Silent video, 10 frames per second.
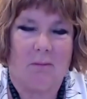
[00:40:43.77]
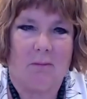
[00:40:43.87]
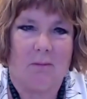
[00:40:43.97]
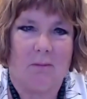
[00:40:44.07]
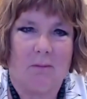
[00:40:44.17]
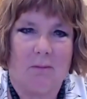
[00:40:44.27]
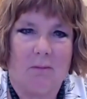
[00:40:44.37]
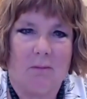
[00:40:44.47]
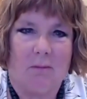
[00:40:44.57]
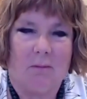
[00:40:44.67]

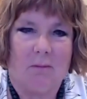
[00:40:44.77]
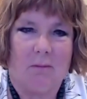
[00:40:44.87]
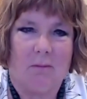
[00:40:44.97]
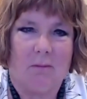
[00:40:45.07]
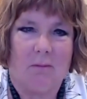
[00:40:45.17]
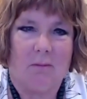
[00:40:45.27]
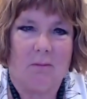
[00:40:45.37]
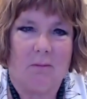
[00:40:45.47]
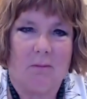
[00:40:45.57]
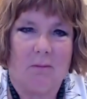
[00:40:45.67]

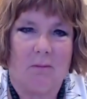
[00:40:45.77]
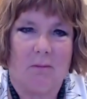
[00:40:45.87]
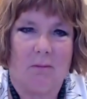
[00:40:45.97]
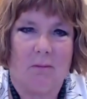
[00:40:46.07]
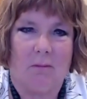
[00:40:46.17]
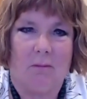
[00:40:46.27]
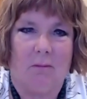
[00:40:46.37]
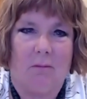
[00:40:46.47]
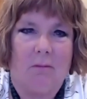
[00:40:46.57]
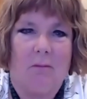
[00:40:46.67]

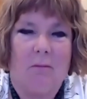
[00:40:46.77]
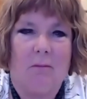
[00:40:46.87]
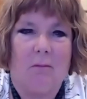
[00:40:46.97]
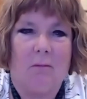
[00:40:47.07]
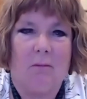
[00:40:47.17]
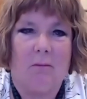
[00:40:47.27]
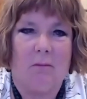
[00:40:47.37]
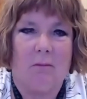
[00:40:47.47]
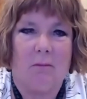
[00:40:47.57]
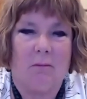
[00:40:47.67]

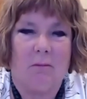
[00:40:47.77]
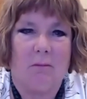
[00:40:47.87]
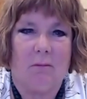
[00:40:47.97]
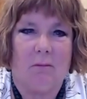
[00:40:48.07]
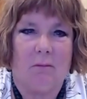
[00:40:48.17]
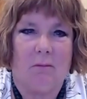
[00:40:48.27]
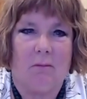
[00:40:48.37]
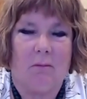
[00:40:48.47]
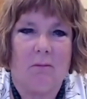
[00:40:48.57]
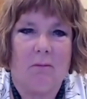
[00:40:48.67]

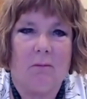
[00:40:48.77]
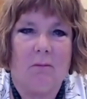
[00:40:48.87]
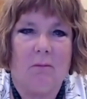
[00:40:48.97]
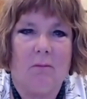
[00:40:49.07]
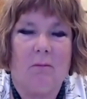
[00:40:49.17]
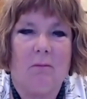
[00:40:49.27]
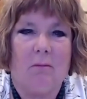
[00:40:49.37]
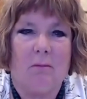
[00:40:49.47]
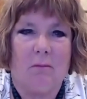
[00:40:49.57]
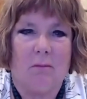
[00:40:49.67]

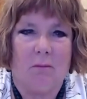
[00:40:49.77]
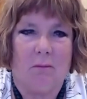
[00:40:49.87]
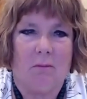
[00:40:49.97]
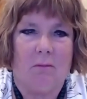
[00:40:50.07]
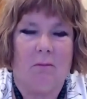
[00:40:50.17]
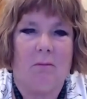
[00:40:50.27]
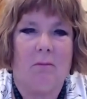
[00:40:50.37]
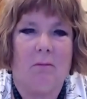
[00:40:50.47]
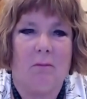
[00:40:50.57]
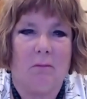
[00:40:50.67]

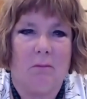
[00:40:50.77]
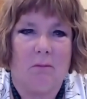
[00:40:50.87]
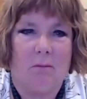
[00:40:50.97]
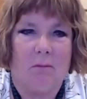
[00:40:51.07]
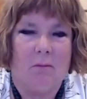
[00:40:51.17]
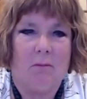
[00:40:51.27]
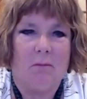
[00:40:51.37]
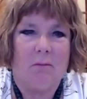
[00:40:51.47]
No words are spoken by the person on screen.